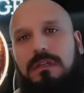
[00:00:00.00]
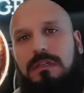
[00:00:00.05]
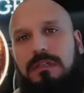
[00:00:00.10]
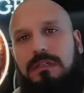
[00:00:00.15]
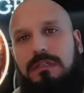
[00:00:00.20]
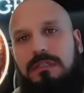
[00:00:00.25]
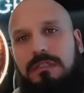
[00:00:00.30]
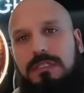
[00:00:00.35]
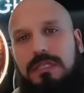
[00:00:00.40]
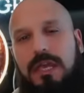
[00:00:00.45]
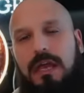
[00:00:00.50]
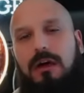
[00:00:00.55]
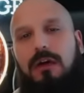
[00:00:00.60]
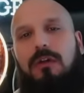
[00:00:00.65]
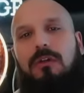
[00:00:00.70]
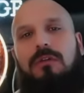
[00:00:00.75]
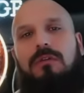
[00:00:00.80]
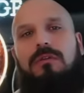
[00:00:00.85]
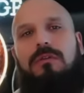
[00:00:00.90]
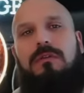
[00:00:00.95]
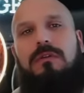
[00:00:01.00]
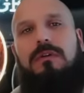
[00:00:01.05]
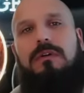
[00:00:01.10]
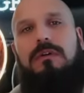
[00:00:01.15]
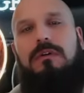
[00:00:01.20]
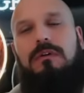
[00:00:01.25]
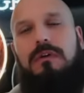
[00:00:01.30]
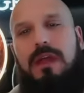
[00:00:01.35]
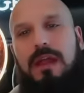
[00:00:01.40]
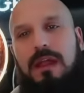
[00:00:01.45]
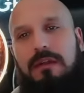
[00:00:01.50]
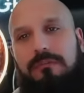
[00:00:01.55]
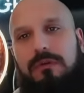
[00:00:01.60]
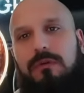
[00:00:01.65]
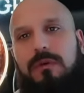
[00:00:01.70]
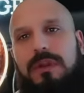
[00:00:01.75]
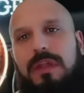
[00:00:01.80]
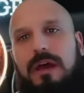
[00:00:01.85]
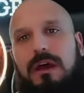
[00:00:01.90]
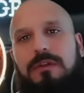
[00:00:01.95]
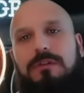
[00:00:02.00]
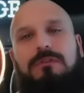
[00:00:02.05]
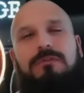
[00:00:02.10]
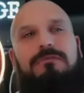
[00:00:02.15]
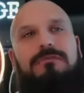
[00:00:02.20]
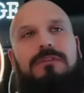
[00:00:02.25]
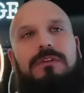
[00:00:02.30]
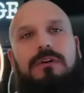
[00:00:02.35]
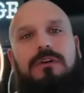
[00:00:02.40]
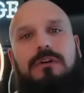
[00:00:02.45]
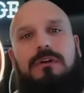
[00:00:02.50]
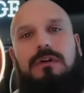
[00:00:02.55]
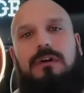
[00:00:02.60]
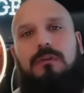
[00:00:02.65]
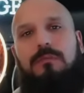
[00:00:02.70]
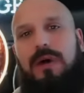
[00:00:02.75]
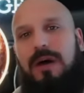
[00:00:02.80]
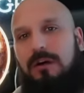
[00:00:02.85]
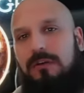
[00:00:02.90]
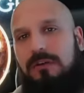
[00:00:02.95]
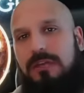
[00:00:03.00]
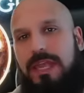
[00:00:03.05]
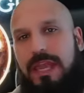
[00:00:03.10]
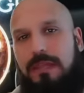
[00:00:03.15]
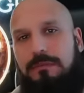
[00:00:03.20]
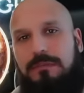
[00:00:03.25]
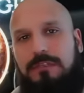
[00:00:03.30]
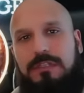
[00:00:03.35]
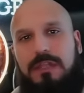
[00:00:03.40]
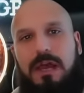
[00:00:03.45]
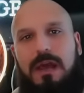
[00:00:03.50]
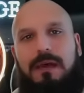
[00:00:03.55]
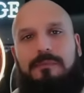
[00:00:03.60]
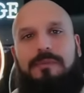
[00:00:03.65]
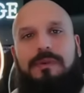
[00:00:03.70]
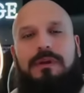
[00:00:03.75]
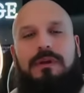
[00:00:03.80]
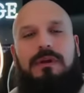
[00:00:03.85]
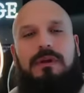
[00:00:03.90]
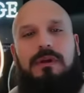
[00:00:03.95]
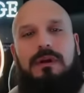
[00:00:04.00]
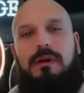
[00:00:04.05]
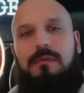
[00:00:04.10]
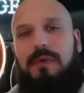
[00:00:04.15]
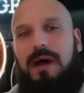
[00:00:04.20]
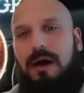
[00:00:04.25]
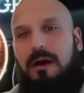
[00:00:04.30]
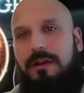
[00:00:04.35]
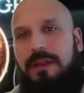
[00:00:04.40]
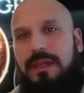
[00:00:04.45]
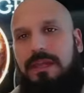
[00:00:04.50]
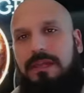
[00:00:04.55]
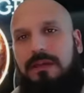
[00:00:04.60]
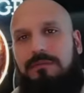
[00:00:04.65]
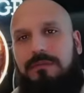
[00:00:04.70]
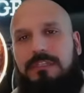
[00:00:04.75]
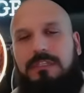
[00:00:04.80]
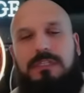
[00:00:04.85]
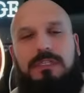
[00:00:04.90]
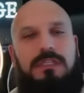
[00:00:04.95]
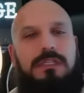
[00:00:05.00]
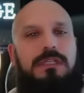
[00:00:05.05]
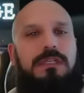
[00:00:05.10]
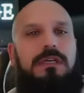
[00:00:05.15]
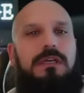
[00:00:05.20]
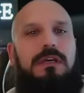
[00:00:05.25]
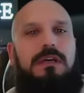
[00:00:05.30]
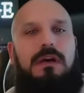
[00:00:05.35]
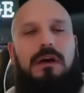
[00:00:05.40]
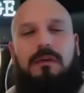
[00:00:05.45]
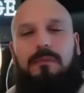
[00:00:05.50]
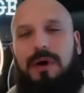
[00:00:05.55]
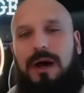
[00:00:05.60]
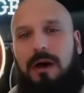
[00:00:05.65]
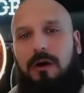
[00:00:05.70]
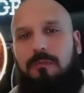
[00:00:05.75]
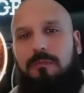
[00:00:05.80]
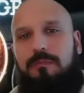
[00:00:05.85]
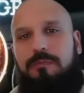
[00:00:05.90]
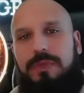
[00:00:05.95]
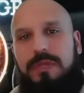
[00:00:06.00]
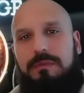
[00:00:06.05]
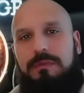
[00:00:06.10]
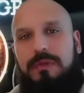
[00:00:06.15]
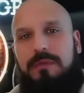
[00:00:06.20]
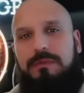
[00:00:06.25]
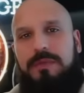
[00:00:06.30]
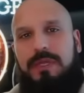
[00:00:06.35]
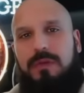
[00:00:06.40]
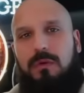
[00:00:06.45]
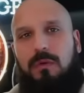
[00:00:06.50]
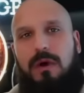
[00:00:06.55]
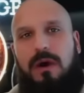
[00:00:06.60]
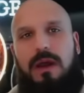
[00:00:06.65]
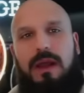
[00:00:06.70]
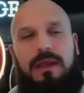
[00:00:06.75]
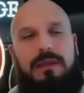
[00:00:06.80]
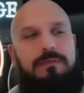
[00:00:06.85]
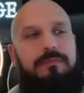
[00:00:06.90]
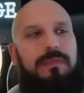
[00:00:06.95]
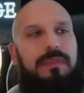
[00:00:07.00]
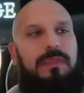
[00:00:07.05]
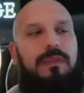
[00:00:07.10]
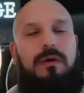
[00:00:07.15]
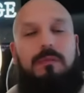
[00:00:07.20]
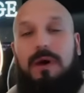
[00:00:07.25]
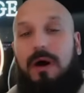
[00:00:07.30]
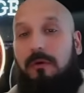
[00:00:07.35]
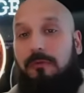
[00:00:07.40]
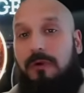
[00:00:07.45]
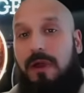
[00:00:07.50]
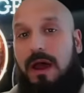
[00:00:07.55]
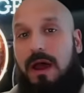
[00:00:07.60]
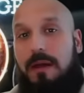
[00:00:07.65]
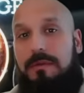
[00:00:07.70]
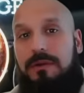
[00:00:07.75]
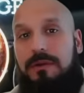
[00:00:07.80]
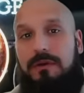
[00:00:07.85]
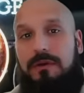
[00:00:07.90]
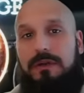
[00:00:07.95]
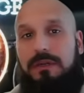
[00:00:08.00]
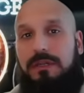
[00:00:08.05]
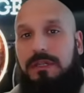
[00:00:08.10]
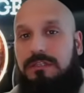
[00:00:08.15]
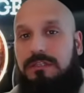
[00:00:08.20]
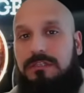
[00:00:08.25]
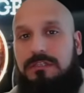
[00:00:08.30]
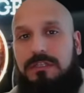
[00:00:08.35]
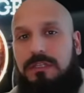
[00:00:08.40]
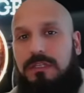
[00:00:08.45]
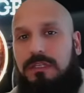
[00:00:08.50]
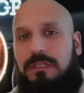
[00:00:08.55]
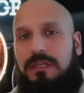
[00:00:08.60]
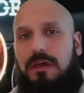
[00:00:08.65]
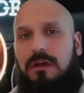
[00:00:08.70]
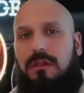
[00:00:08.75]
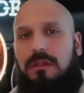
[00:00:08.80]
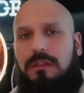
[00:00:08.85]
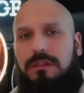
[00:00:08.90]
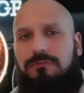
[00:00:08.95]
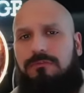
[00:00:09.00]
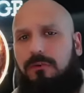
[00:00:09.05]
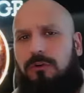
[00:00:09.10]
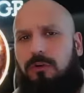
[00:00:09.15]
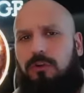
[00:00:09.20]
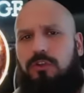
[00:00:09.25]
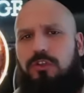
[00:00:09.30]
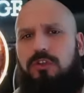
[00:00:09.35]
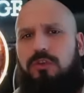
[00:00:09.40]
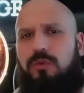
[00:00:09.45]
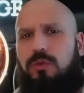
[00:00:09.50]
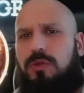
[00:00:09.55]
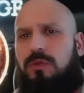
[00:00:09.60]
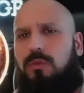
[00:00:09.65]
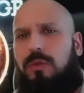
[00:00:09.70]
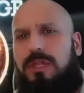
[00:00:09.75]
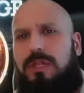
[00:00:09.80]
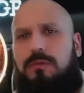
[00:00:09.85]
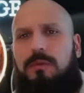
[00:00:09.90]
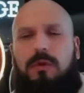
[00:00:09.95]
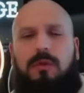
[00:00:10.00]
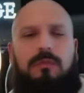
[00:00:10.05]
tell everyone how you feel about GameStop, about AMC, about BBBY, about Robinhood and Citadel and Virtue and Webull.